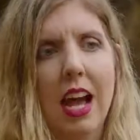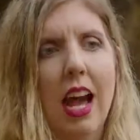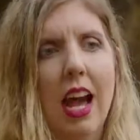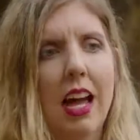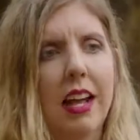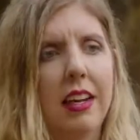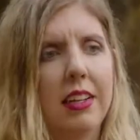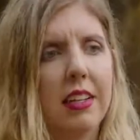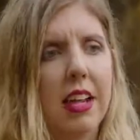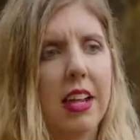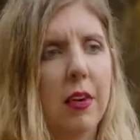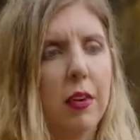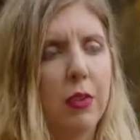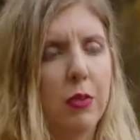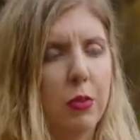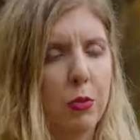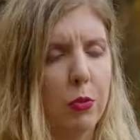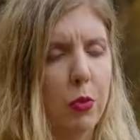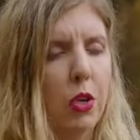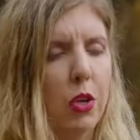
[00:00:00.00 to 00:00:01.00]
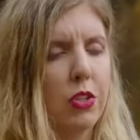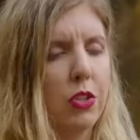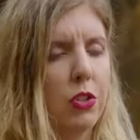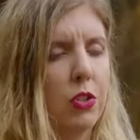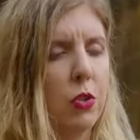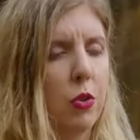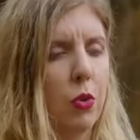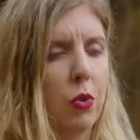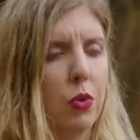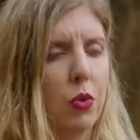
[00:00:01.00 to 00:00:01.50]
and they wanted
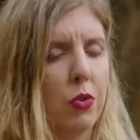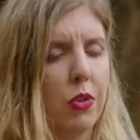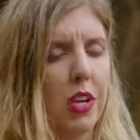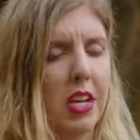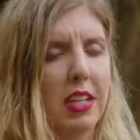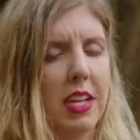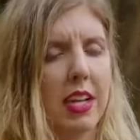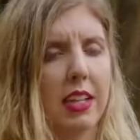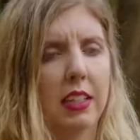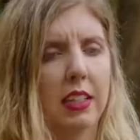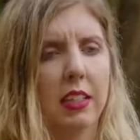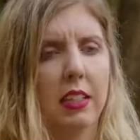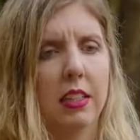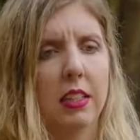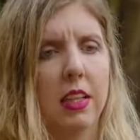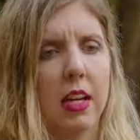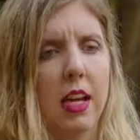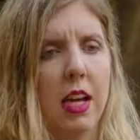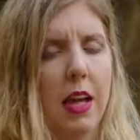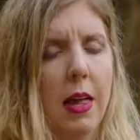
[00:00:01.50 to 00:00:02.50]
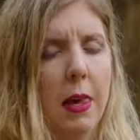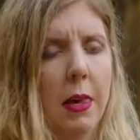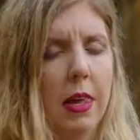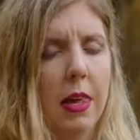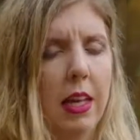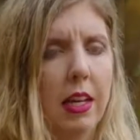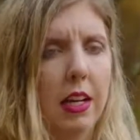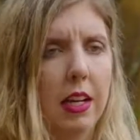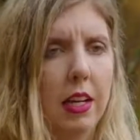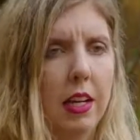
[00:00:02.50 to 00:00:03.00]
to create like a
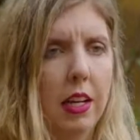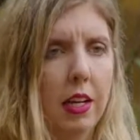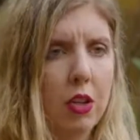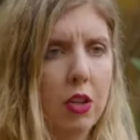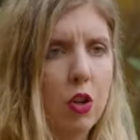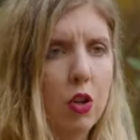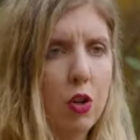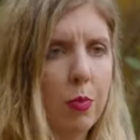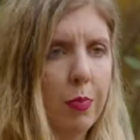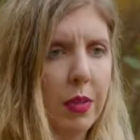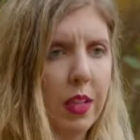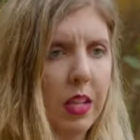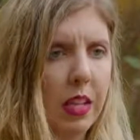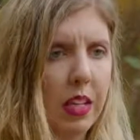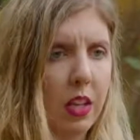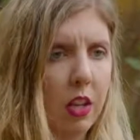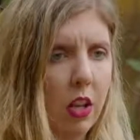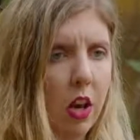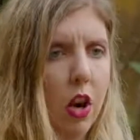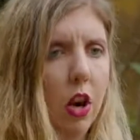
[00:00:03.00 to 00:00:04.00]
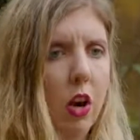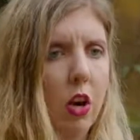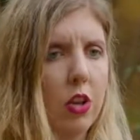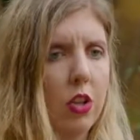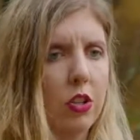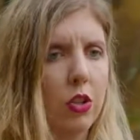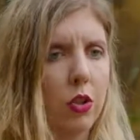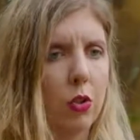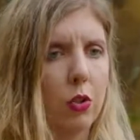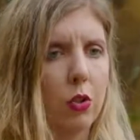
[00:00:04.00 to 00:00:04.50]
European
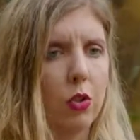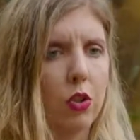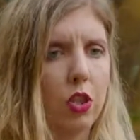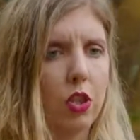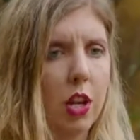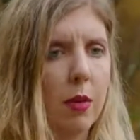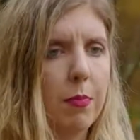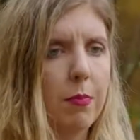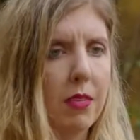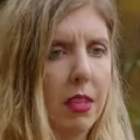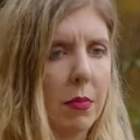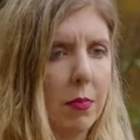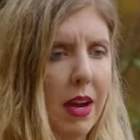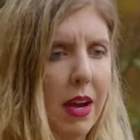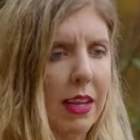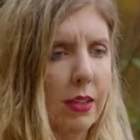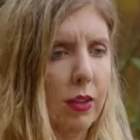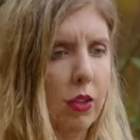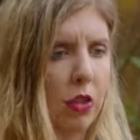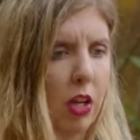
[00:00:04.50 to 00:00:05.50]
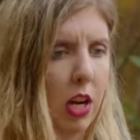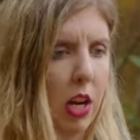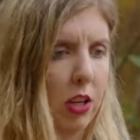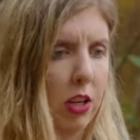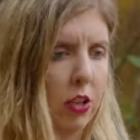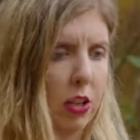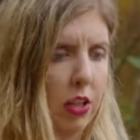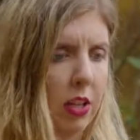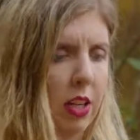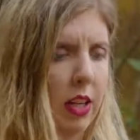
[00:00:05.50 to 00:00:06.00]
law to stop the
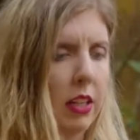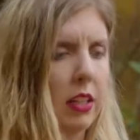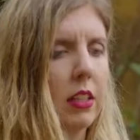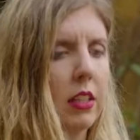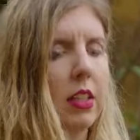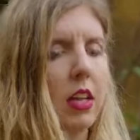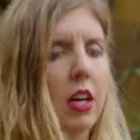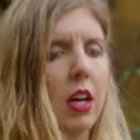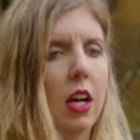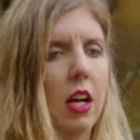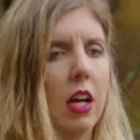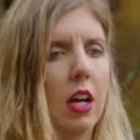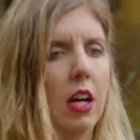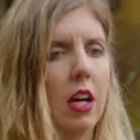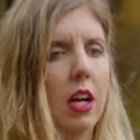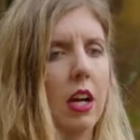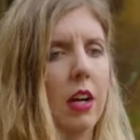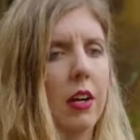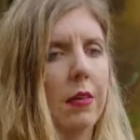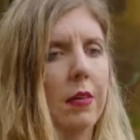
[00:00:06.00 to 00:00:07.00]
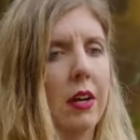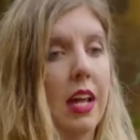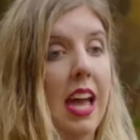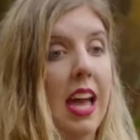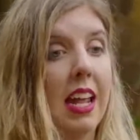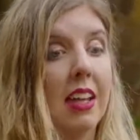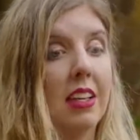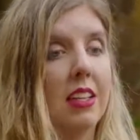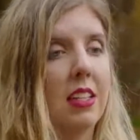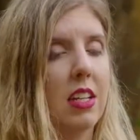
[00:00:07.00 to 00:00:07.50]
micro-targeting. Yes.
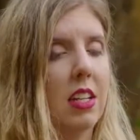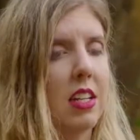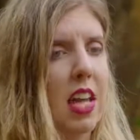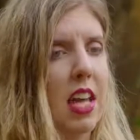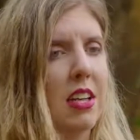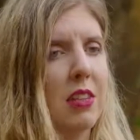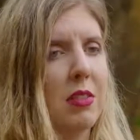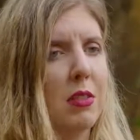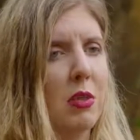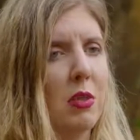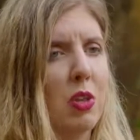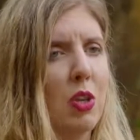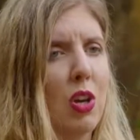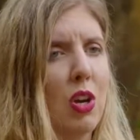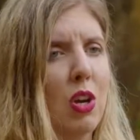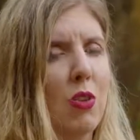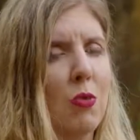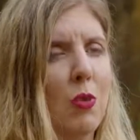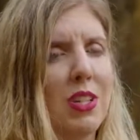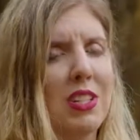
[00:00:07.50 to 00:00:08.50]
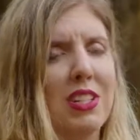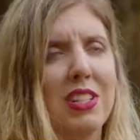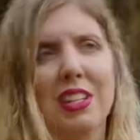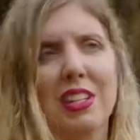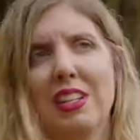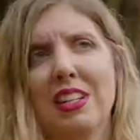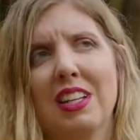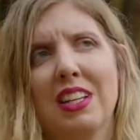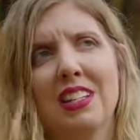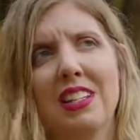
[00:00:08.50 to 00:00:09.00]
And then what
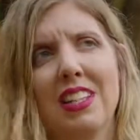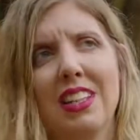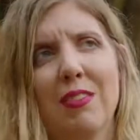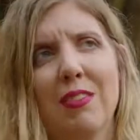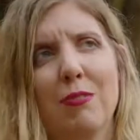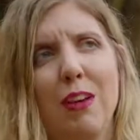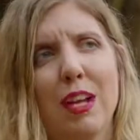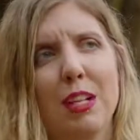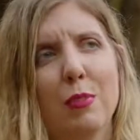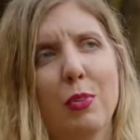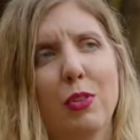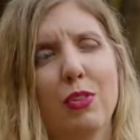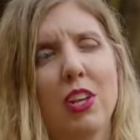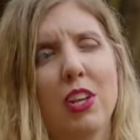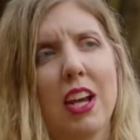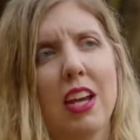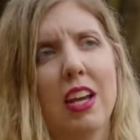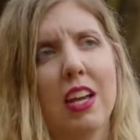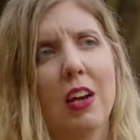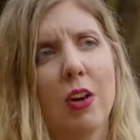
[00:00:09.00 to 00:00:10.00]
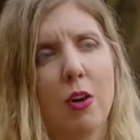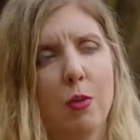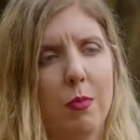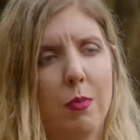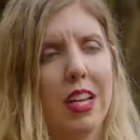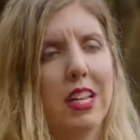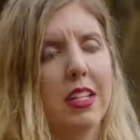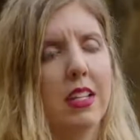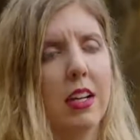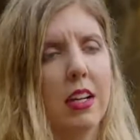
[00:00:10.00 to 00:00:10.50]
did Facebook say, or
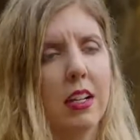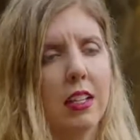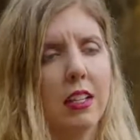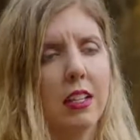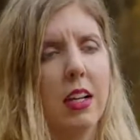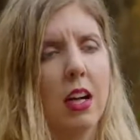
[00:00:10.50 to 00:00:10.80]
Meta?